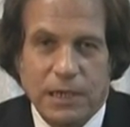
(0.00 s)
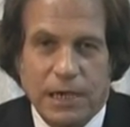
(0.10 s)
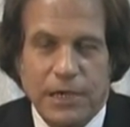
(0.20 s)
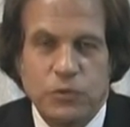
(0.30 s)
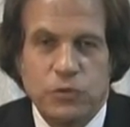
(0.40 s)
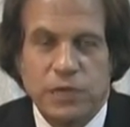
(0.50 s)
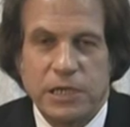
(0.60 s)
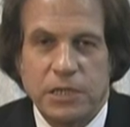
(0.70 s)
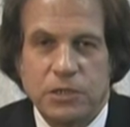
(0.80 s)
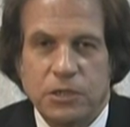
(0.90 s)
I knew that I
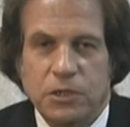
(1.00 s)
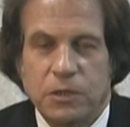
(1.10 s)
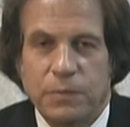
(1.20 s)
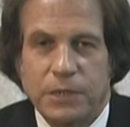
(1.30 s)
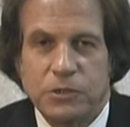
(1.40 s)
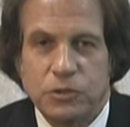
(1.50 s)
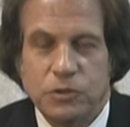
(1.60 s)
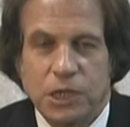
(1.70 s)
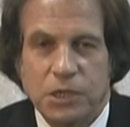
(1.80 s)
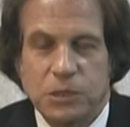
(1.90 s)
needed to learn about the New
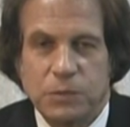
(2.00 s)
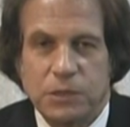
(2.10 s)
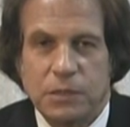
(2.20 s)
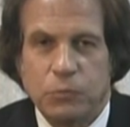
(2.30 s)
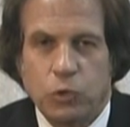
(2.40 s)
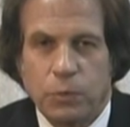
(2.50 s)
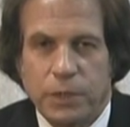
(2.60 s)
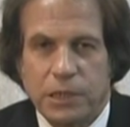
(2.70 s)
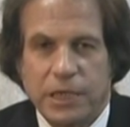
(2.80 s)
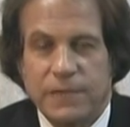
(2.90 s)
Testament and more
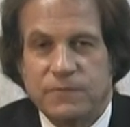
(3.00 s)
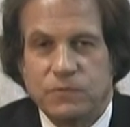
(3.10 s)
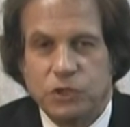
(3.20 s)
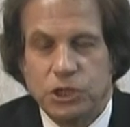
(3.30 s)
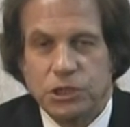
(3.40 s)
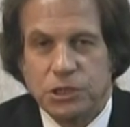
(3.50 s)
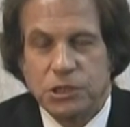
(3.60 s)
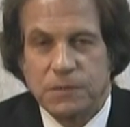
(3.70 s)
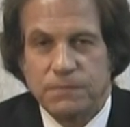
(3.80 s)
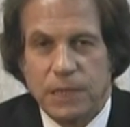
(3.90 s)
about the life of
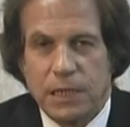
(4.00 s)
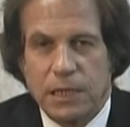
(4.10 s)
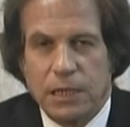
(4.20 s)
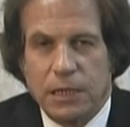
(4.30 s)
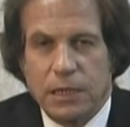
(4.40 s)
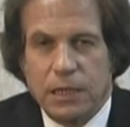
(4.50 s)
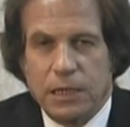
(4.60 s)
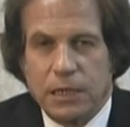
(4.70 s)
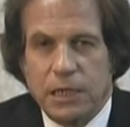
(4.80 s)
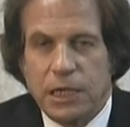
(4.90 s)
Jesus.
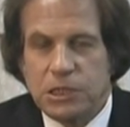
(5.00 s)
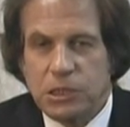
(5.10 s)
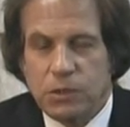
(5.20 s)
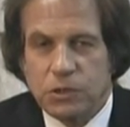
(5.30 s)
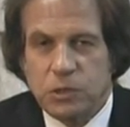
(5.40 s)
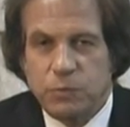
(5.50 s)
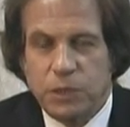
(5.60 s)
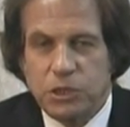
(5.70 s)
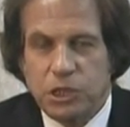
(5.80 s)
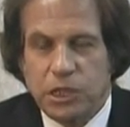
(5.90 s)
Cayce also
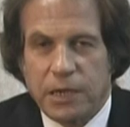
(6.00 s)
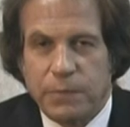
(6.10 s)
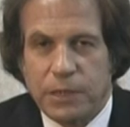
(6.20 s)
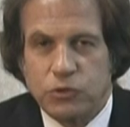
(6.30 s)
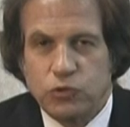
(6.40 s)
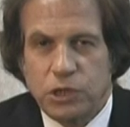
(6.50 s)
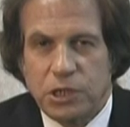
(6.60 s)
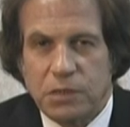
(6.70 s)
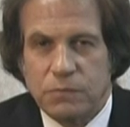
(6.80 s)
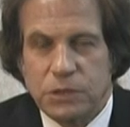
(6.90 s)
mentioned a lot about
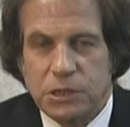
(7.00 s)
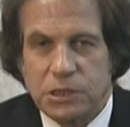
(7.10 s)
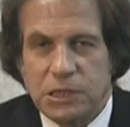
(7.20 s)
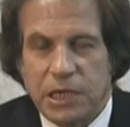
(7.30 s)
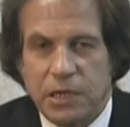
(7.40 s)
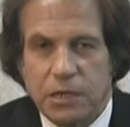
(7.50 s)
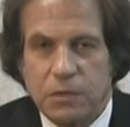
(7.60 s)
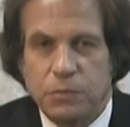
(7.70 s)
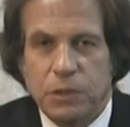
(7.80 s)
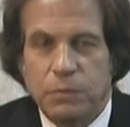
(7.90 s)
dreams, saying it
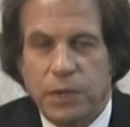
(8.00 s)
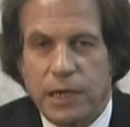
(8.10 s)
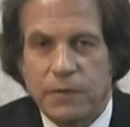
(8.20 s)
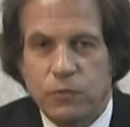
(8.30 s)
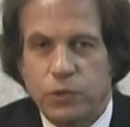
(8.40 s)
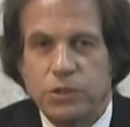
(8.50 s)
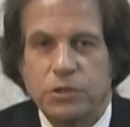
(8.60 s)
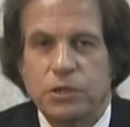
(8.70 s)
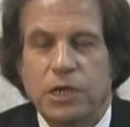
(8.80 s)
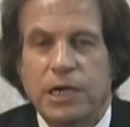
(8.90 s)
could be a pathway
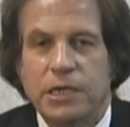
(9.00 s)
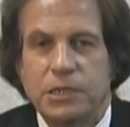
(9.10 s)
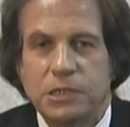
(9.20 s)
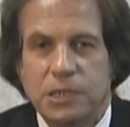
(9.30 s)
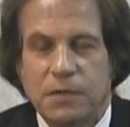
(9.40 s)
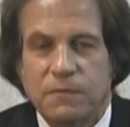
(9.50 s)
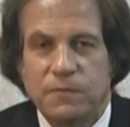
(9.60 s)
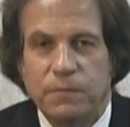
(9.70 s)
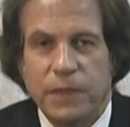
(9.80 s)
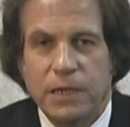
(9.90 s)
to your higher self.
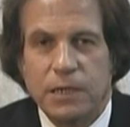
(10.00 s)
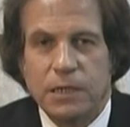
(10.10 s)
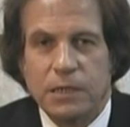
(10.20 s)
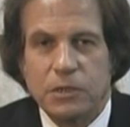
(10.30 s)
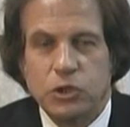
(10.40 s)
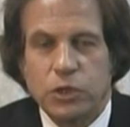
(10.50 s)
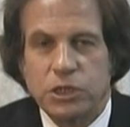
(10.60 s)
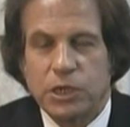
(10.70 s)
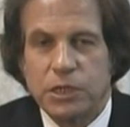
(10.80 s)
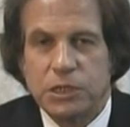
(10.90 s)
So I
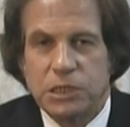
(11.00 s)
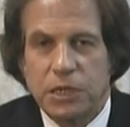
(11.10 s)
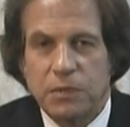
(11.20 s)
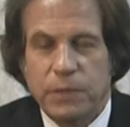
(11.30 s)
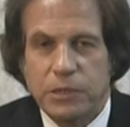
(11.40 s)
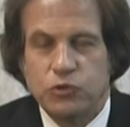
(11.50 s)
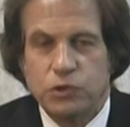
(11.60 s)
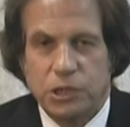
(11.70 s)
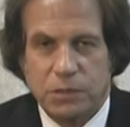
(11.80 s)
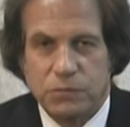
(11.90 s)
started studying my
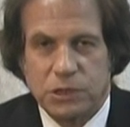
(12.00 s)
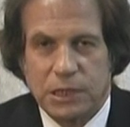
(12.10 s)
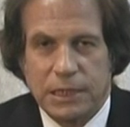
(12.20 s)
dreams.